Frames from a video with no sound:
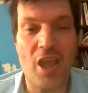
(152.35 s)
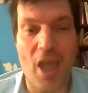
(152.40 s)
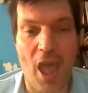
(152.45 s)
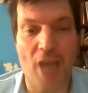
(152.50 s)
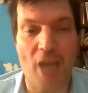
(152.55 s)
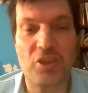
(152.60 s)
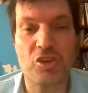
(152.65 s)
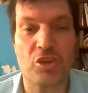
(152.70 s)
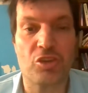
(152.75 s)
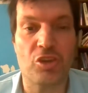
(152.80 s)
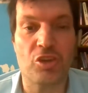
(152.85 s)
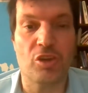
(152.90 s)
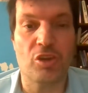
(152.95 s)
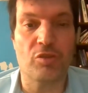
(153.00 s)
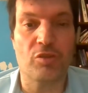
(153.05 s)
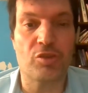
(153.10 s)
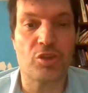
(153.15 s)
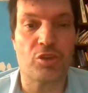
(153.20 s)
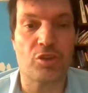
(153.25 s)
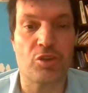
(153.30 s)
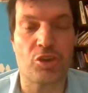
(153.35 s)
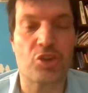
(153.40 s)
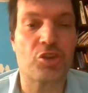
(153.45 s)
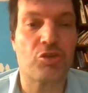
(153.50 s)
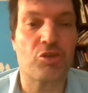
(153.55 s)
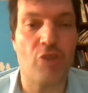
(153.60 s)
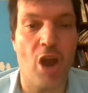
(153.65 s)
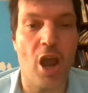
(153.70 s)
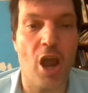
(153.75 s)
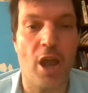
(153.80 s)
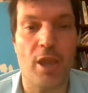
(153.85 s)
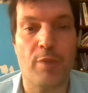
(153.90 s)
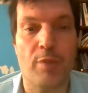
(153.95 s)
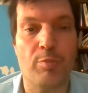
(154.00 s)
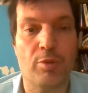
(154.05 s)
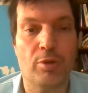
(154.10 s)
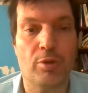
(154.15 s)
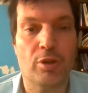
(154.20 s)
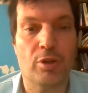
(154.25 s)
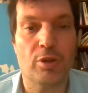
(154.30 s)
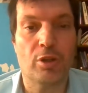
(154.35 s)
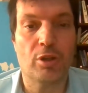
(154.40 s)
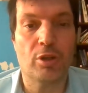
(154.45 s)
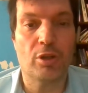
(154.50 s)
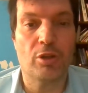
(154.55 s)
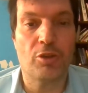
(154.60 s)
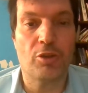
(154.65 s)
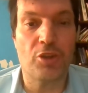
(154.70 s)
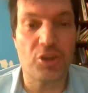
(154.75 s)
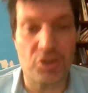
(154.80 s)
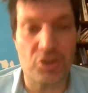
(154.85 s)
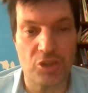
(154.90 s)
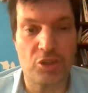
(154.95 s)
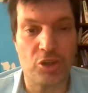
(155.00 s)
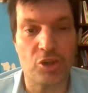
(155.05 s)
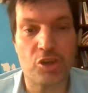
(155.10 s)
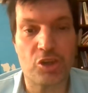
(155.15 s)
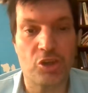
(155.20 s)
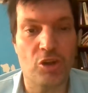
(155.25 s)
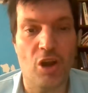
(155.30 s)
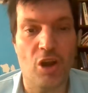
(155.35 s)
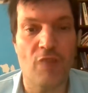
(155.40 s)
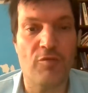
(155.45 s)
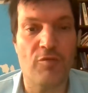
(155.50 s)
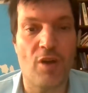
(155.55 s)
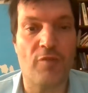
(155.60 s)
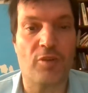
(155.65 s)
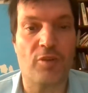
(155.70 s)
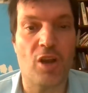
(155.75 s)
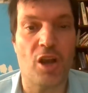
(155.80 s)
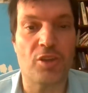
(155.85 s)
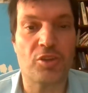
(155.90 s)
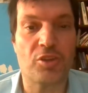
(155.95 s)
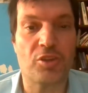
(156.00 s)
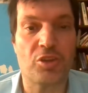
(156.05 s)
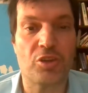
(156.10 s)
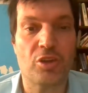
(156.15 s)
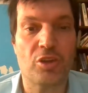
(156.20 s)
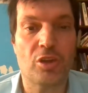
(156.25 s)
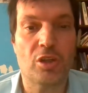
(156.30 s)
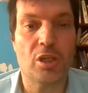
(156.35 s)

adjectives describe this edition of Rough Cuts,